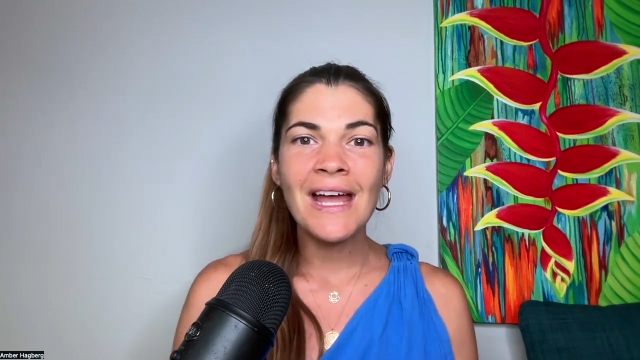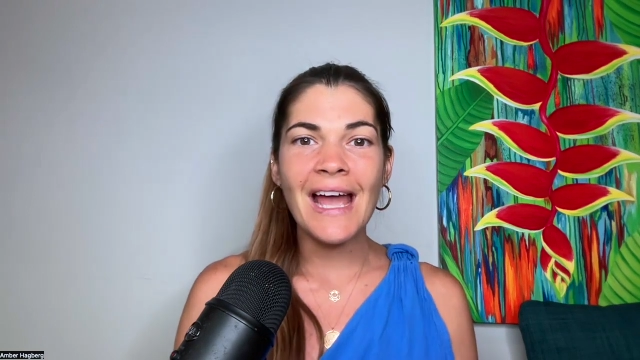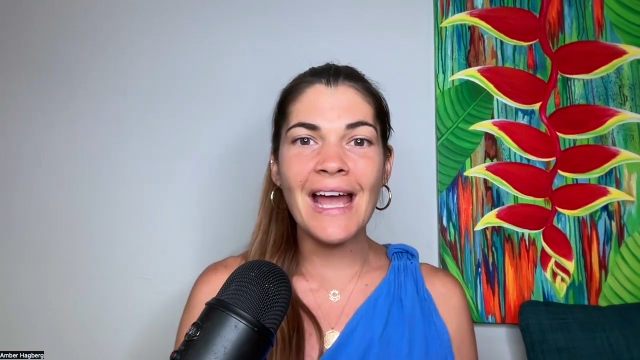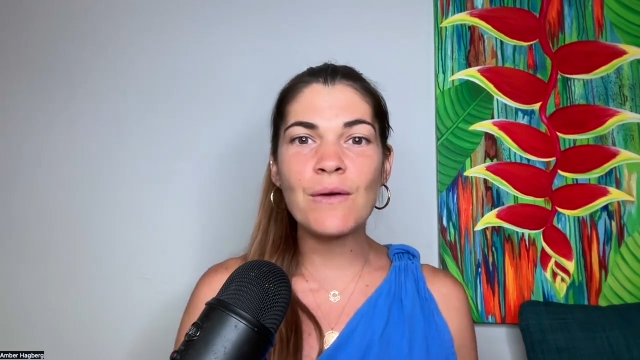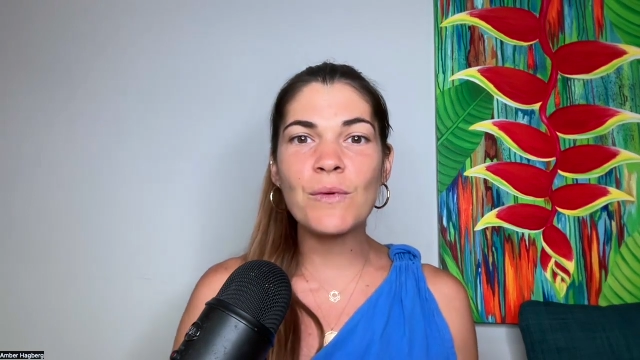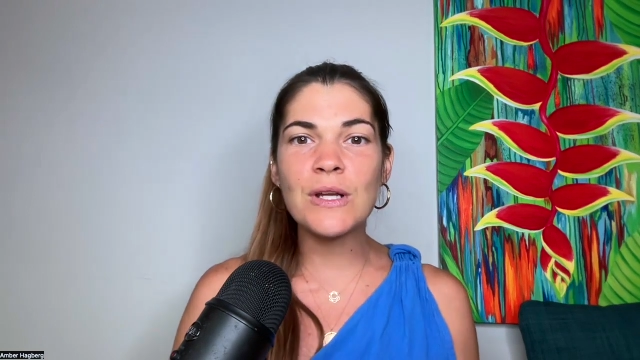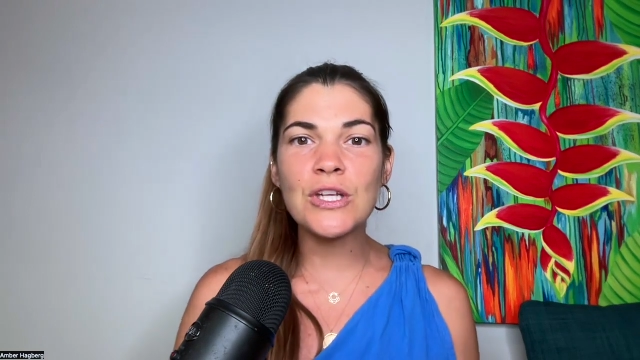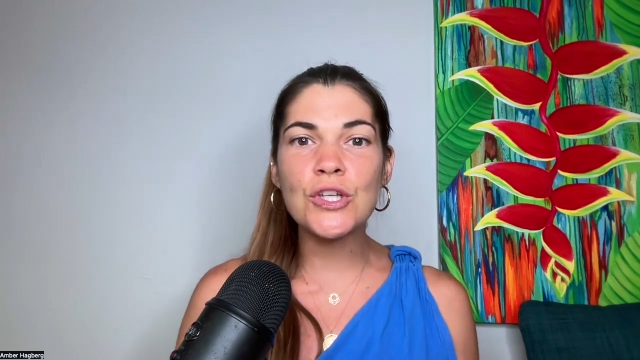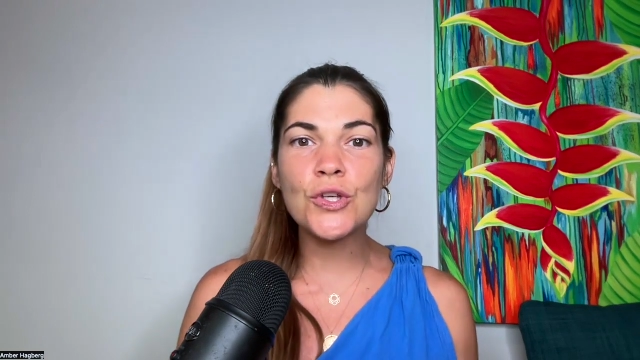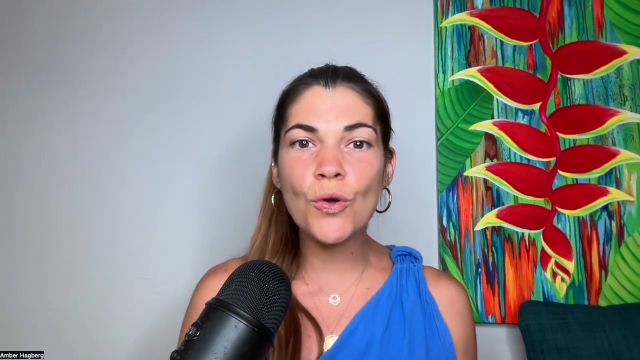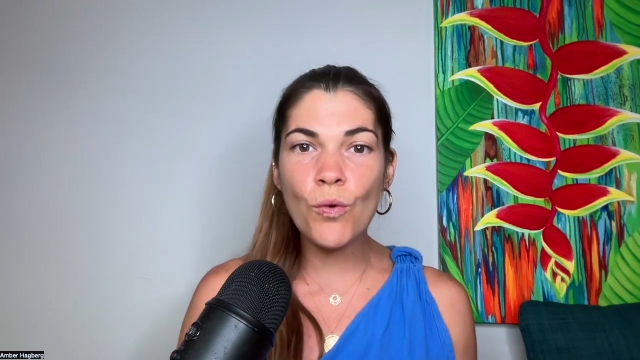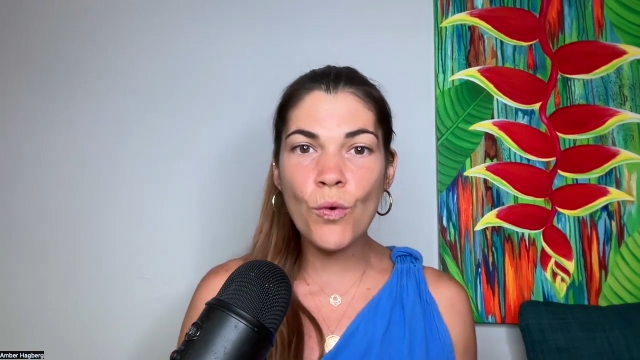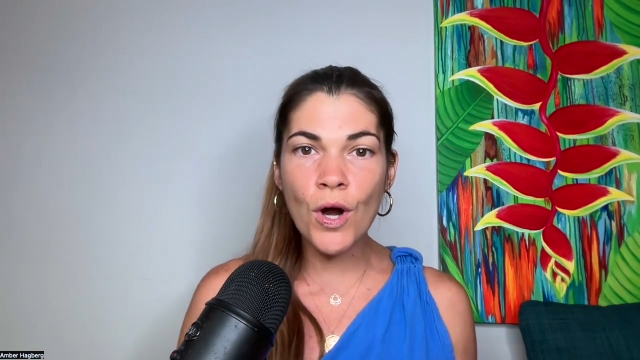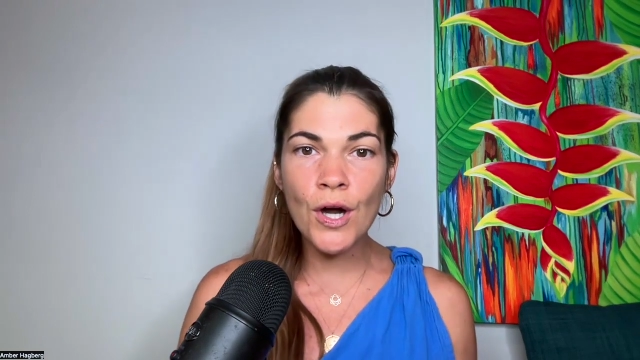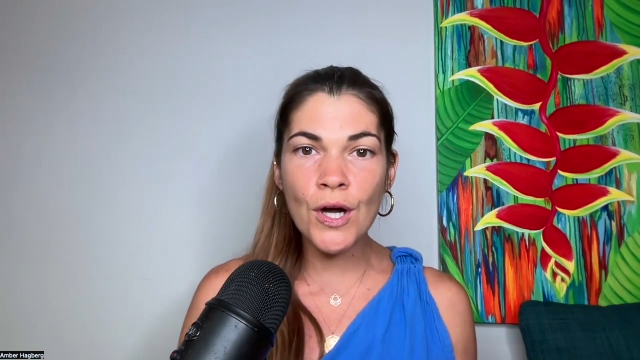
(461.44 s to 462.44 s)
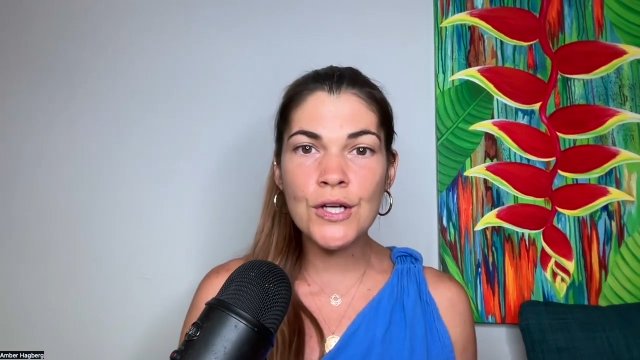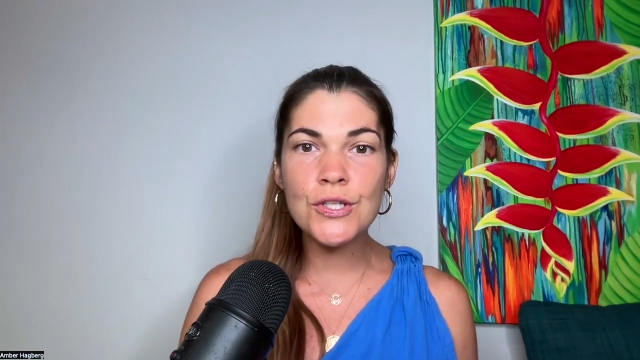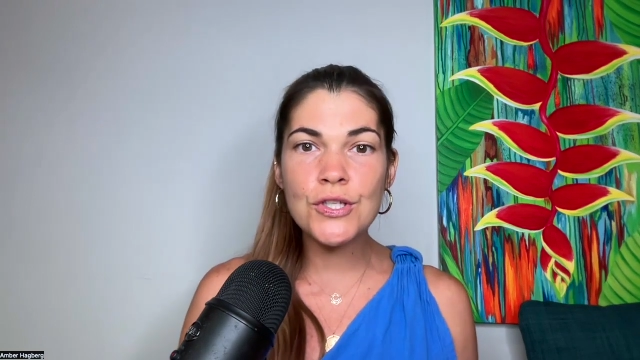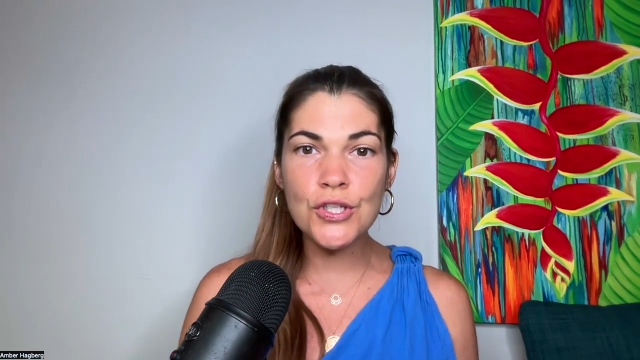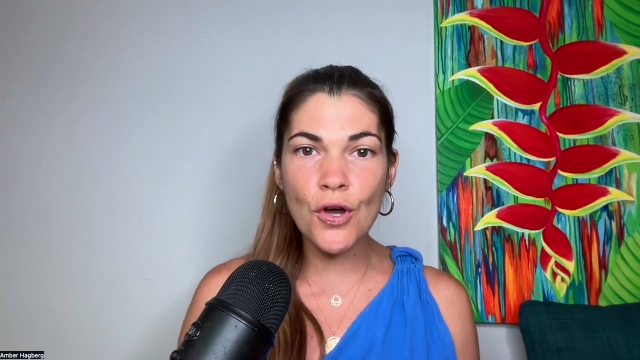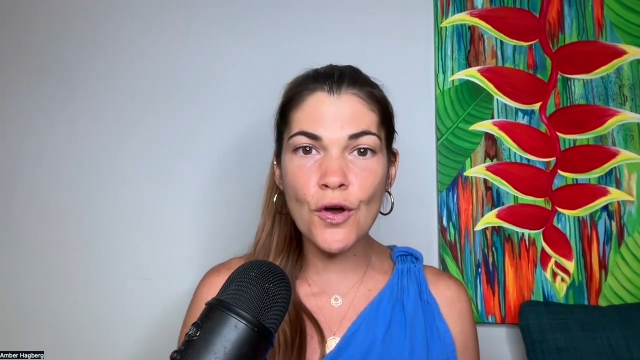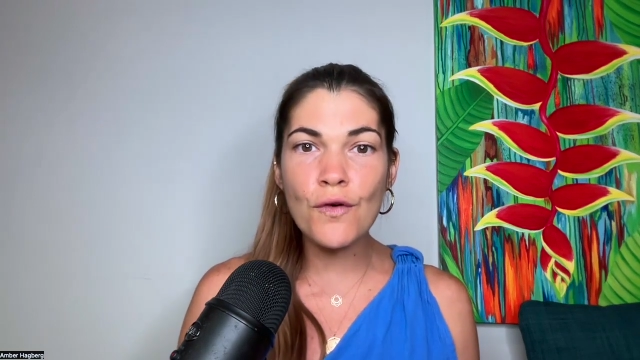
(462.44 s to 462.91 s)
And when you're
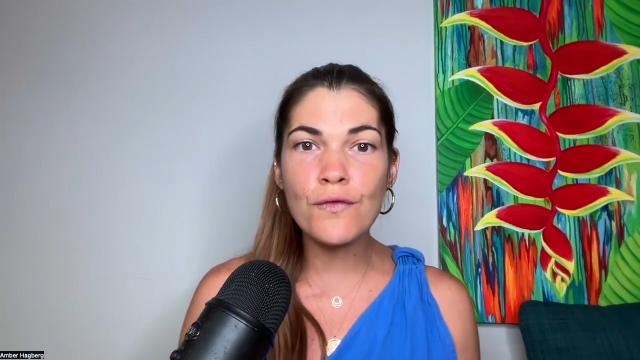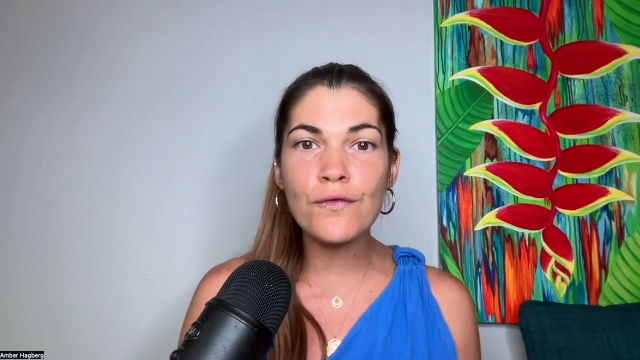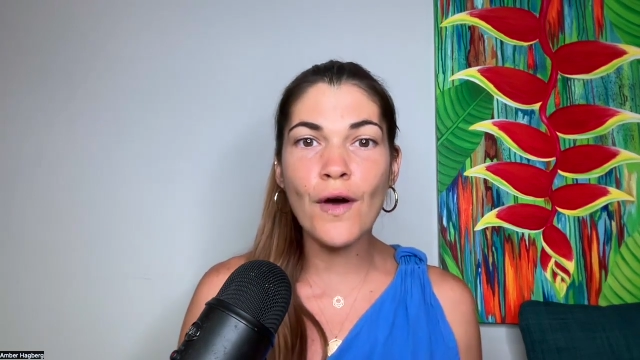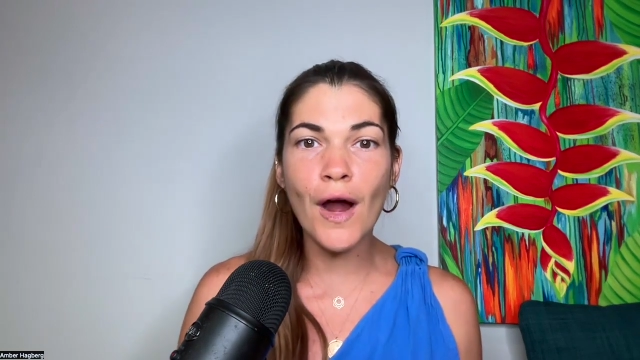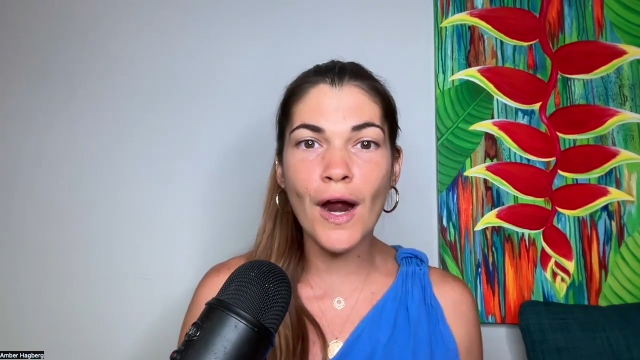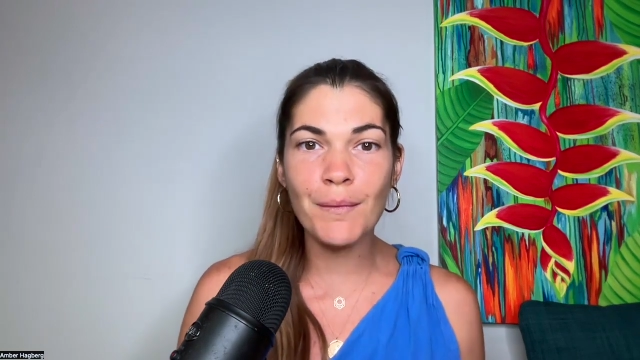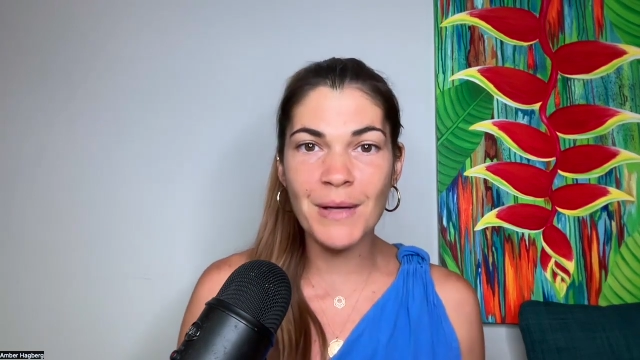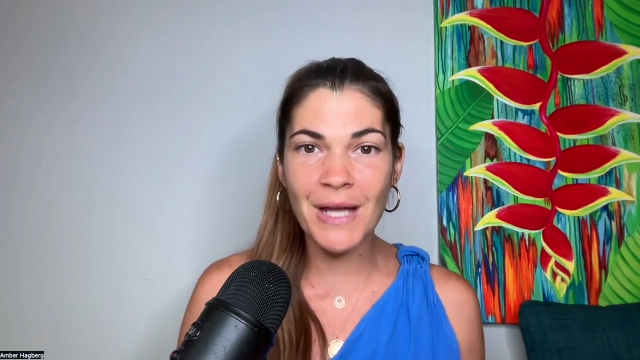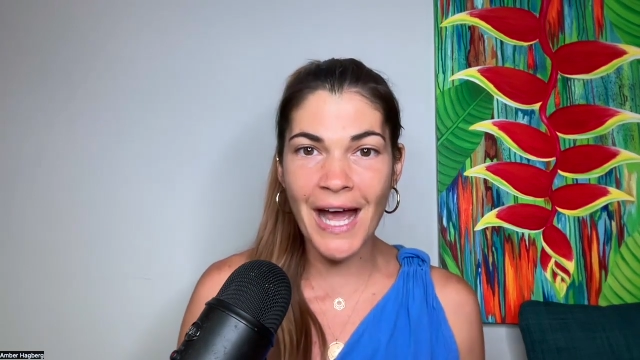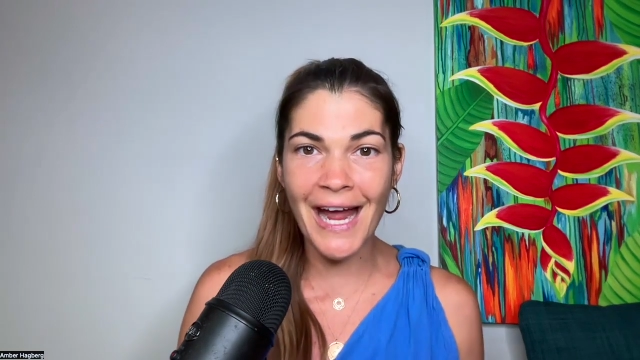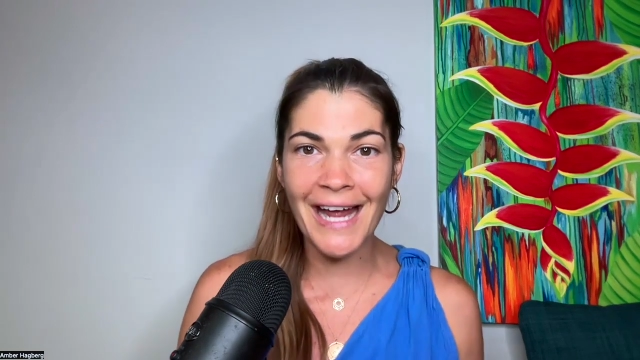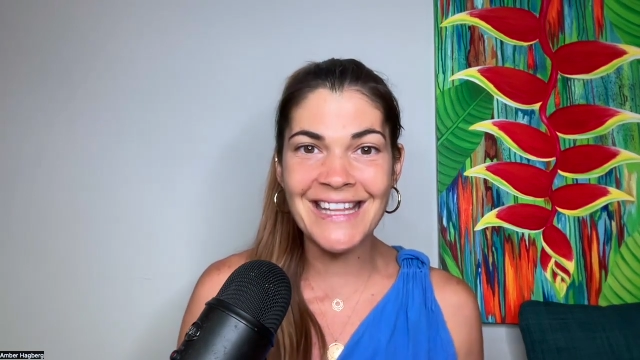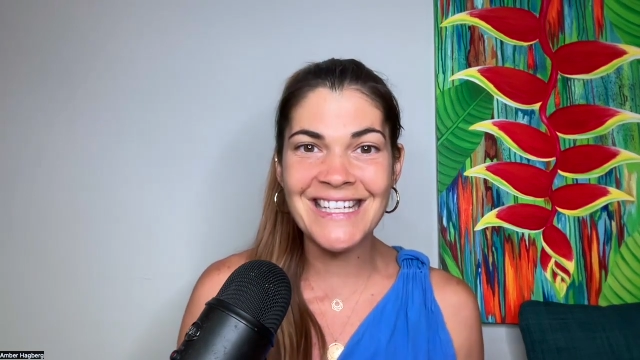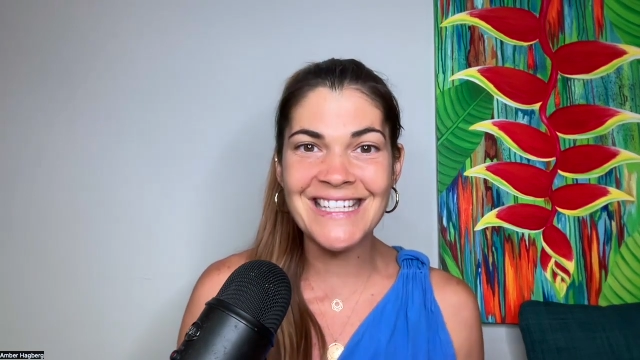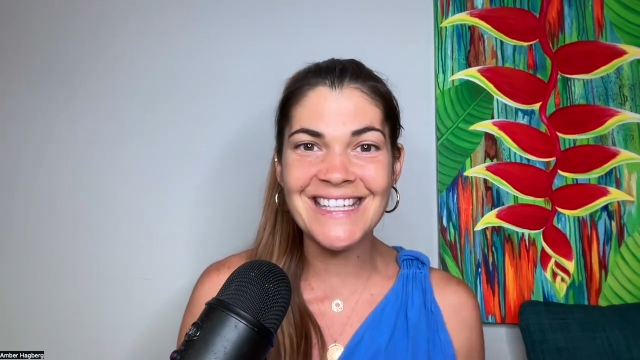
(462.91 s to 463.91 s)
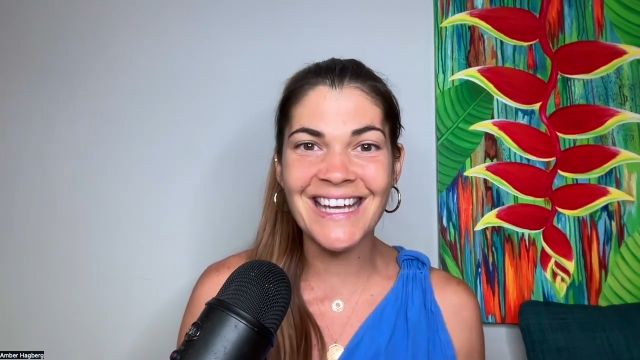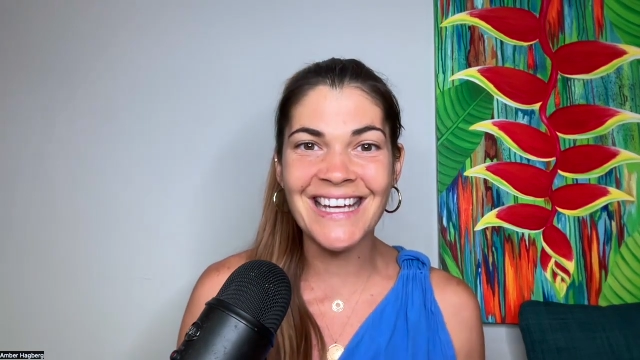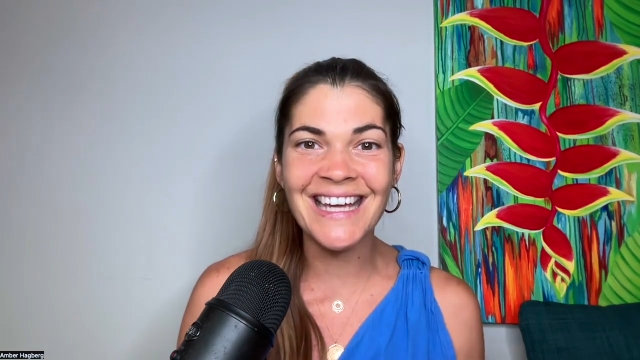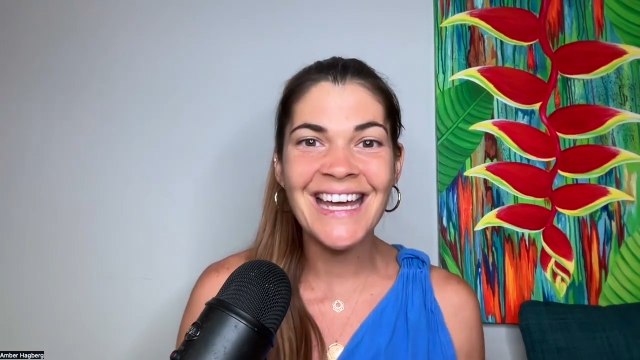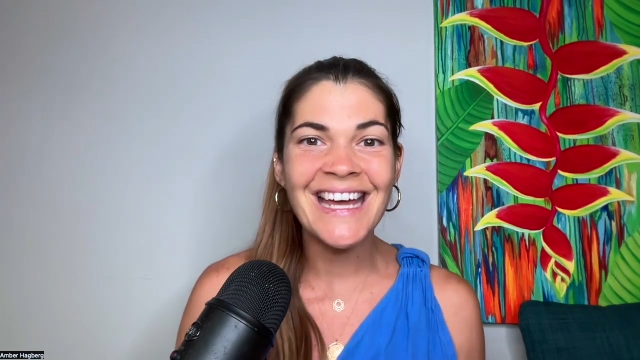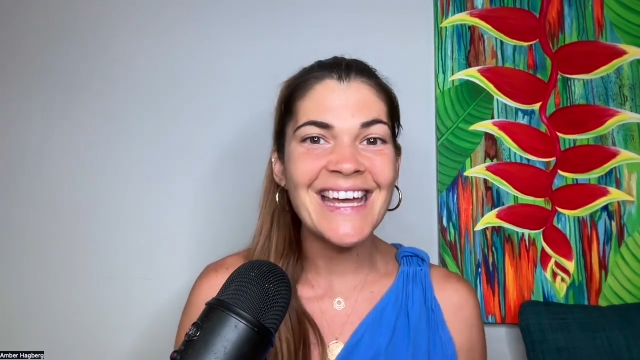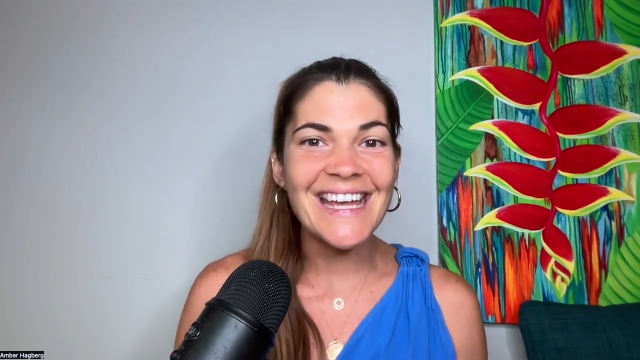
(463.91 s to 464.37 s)
so far behind this, like,